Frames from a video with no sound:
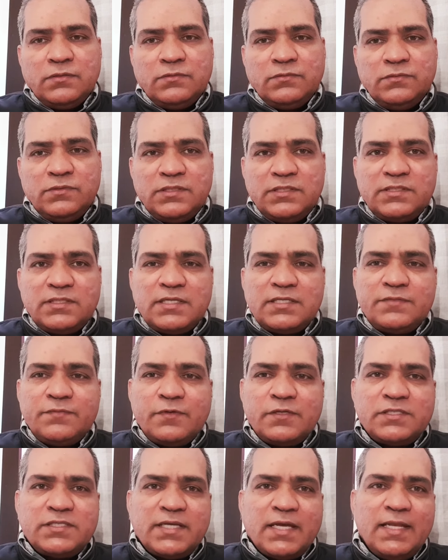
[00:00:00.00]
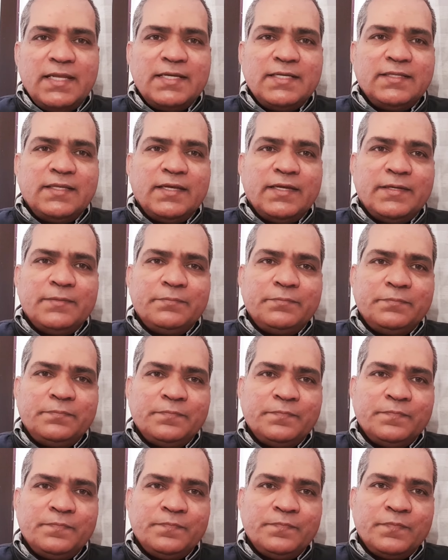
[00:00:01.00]
Jesus was telling them
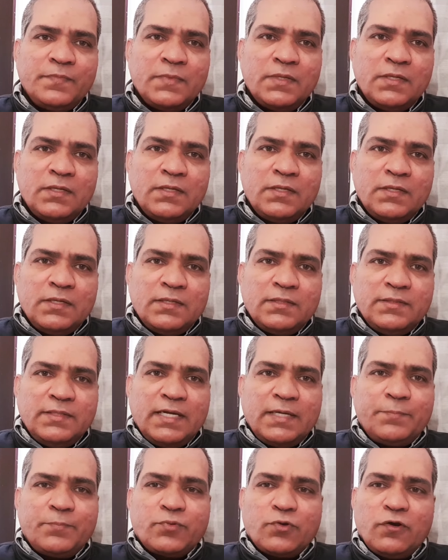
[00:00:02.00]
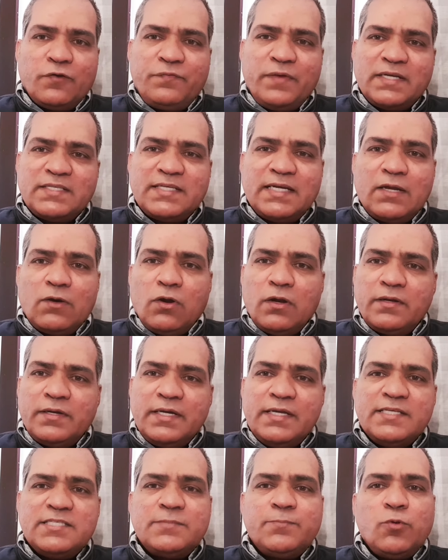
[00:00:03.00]
that prophets had
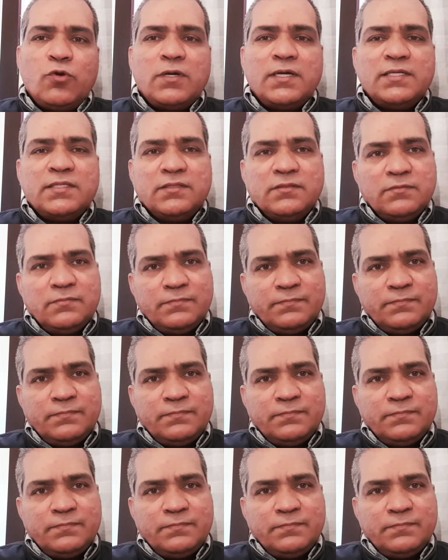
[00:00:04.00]
already spoken